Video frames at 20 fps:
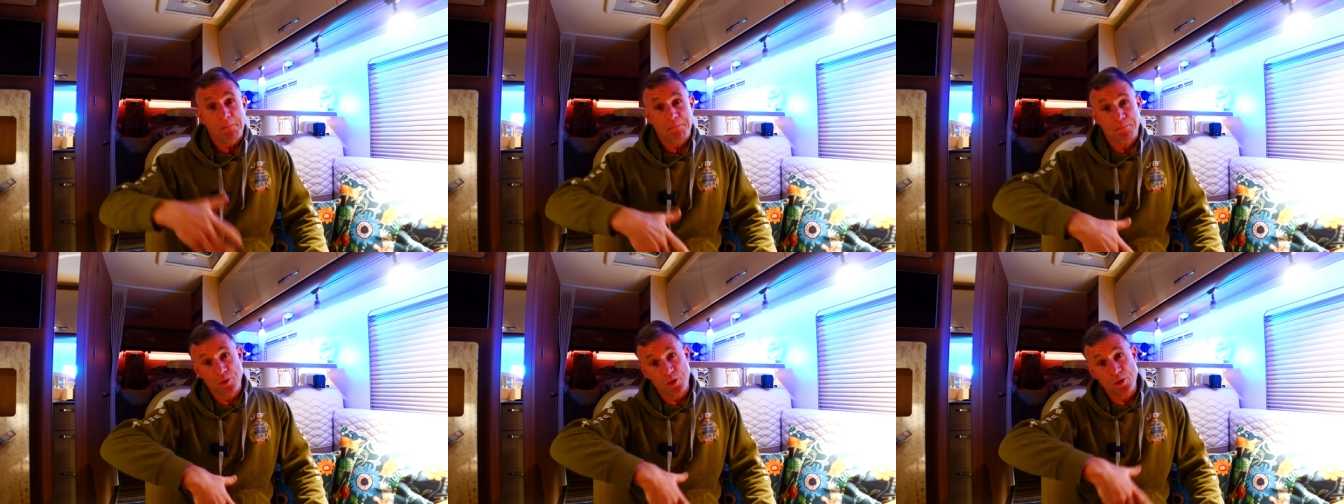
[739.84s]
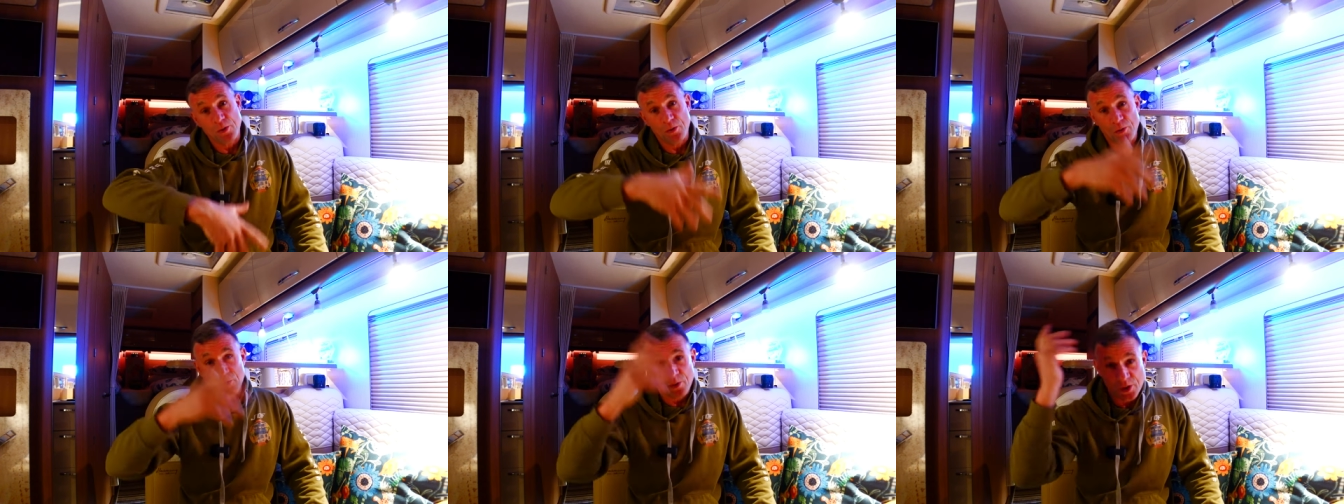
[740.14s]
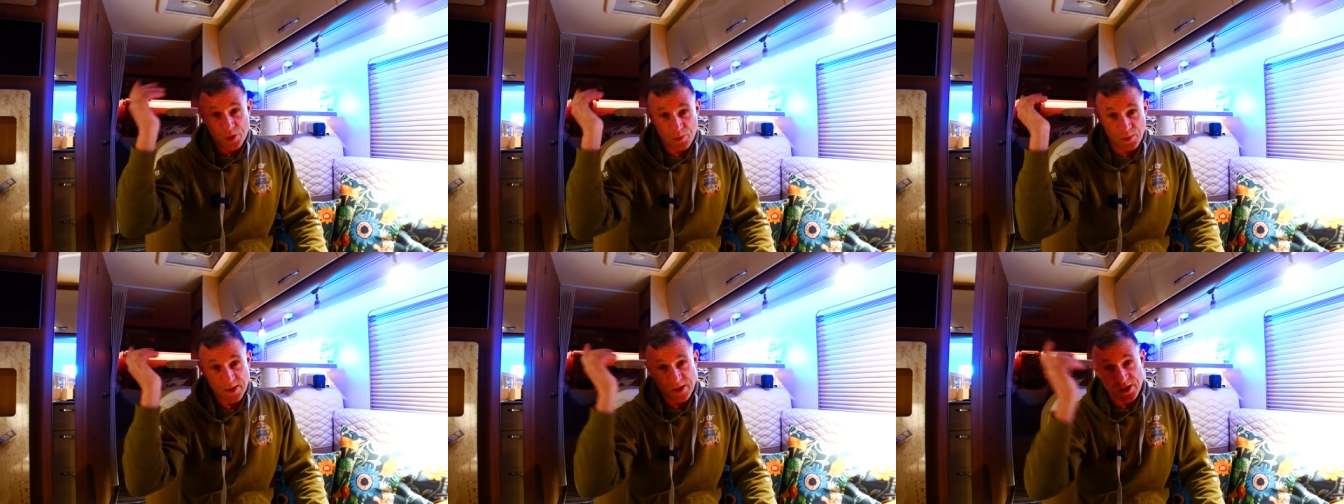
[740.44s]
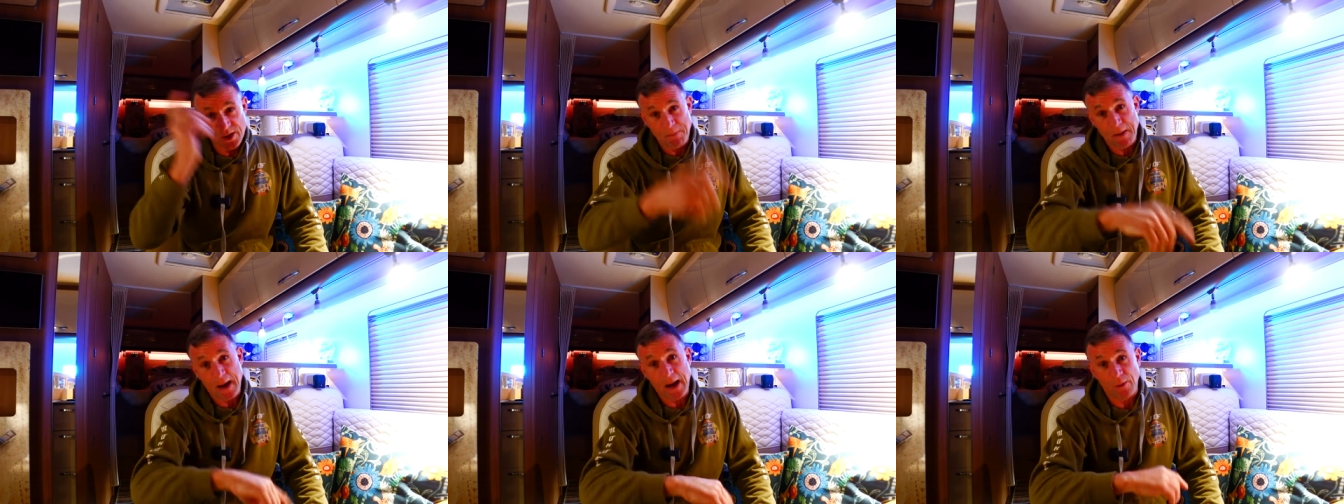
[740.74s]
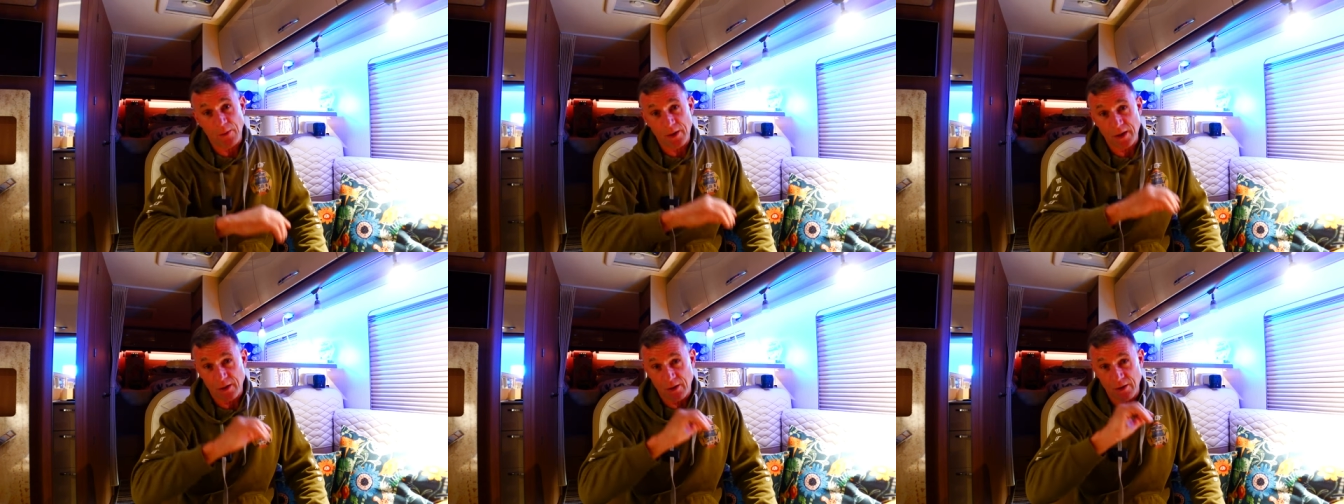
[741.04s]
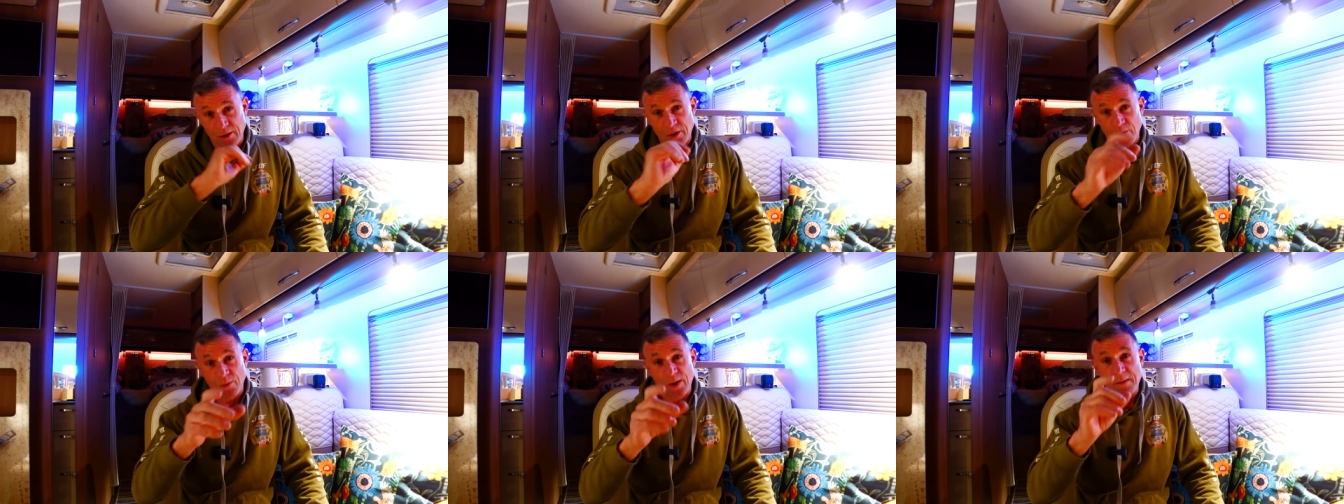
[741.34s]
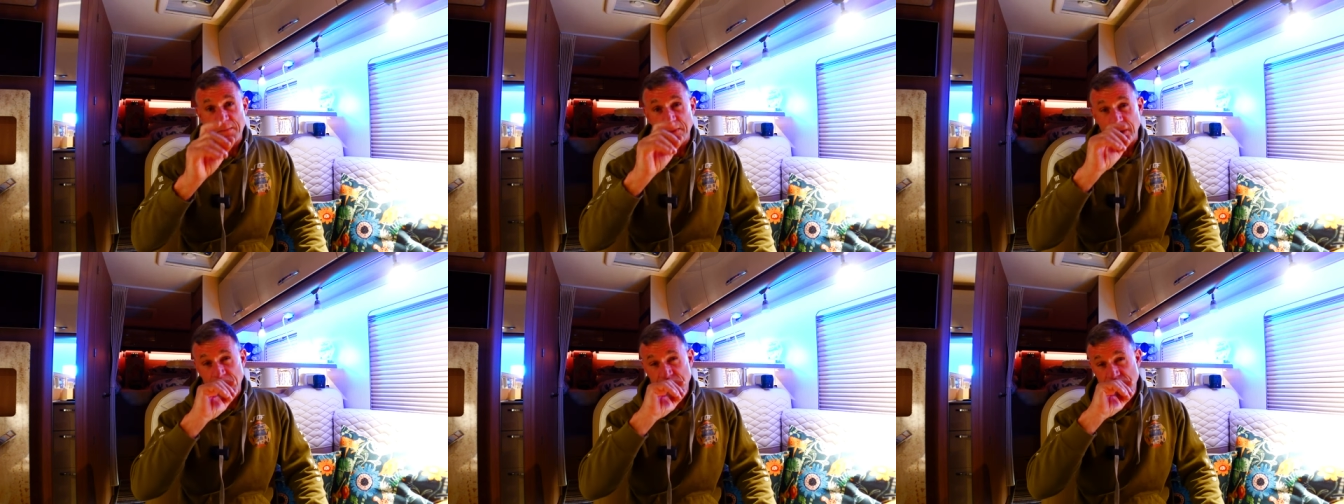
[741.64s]
Bruges, where there's a barrier. You're
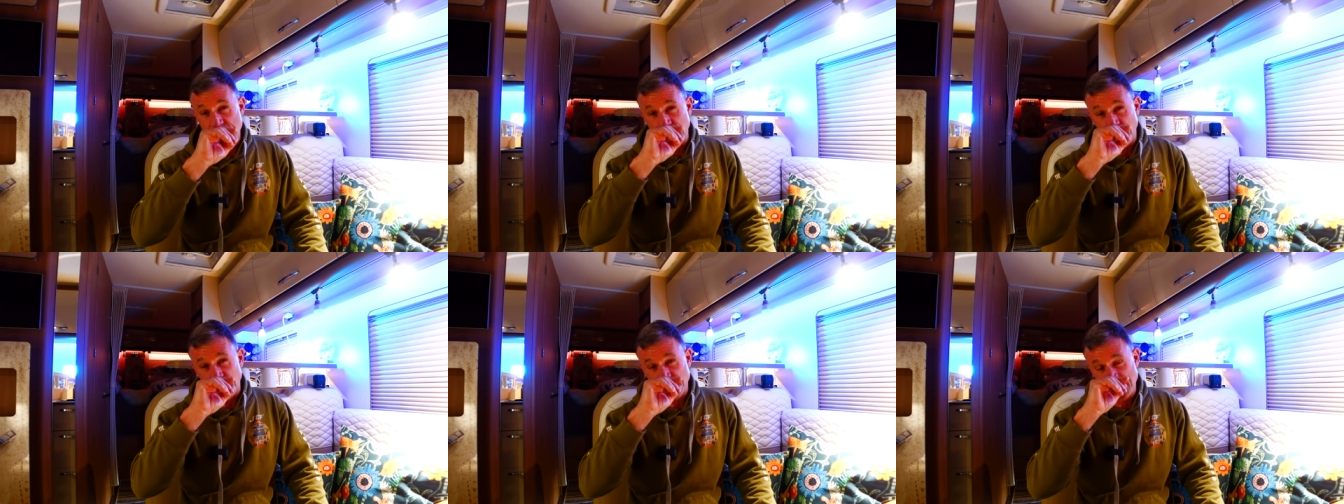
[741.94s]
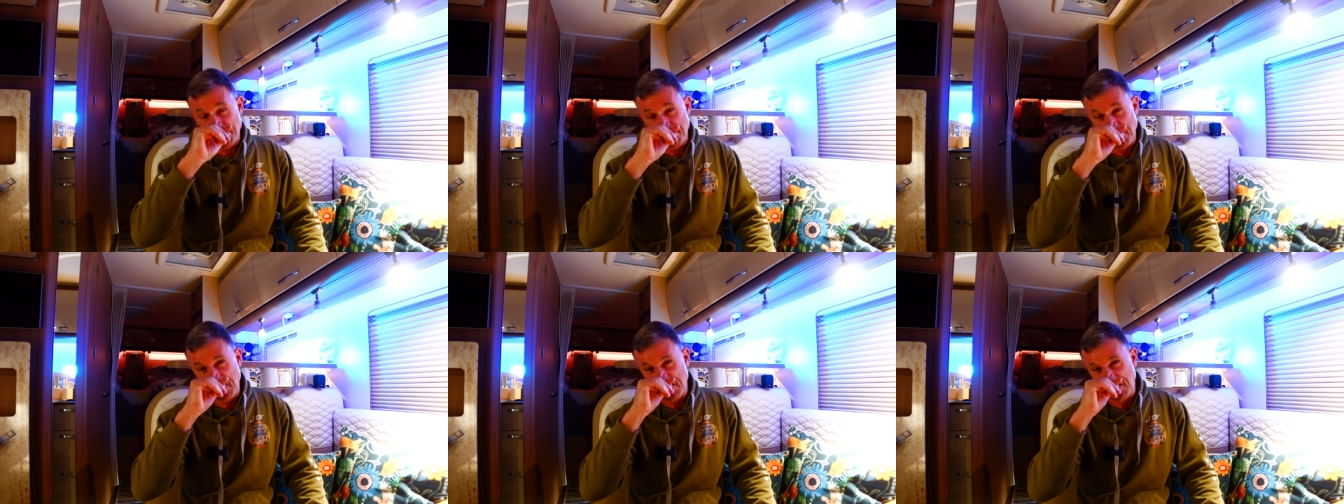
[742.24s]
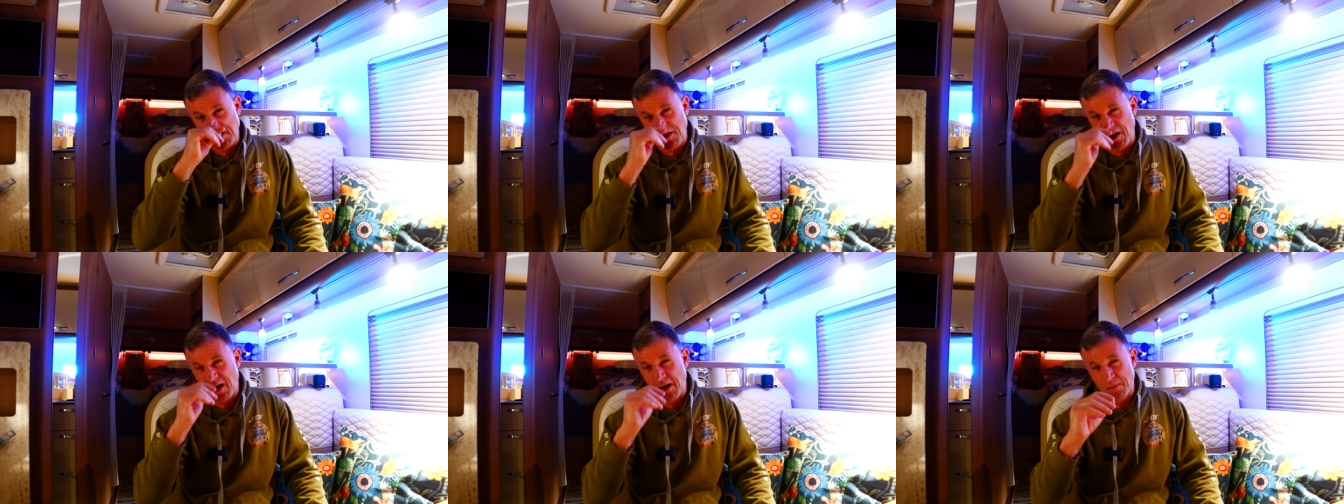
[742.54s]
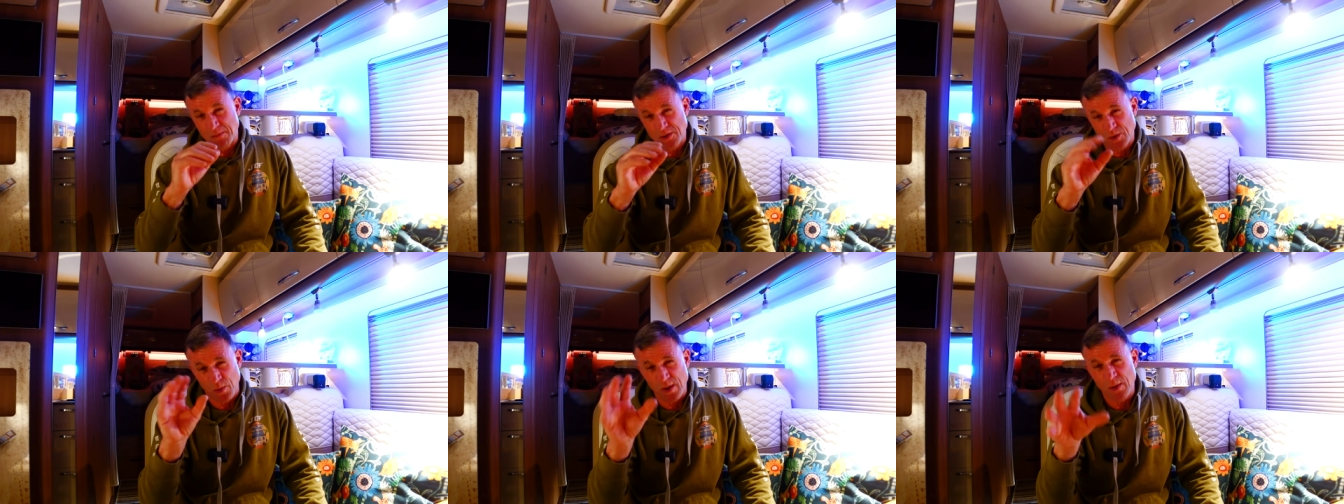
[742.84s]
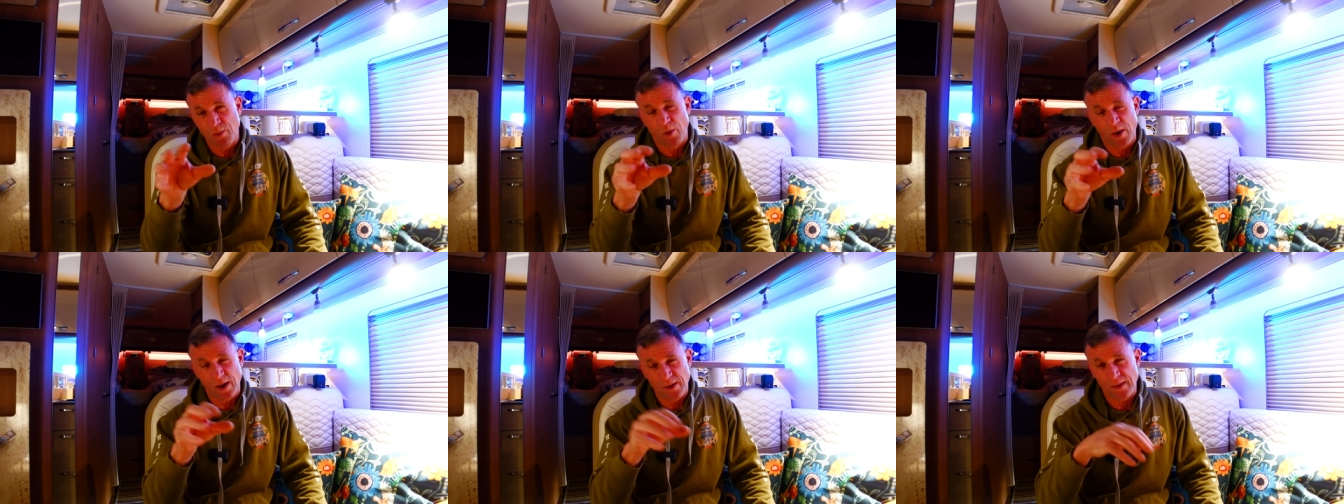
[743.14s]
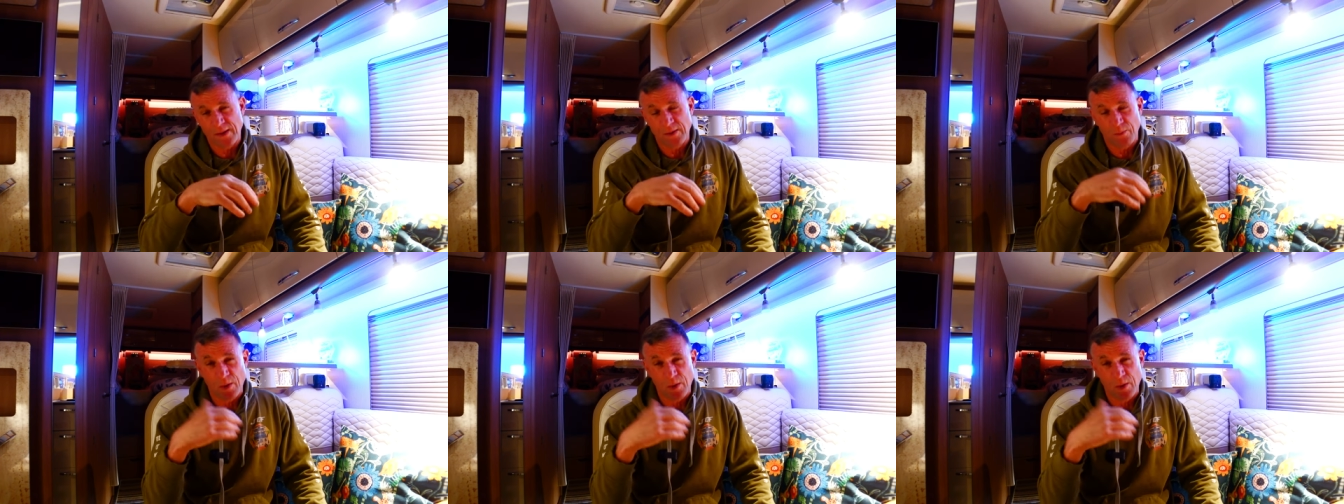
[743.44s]
in amongst lots of motorhomes. We were.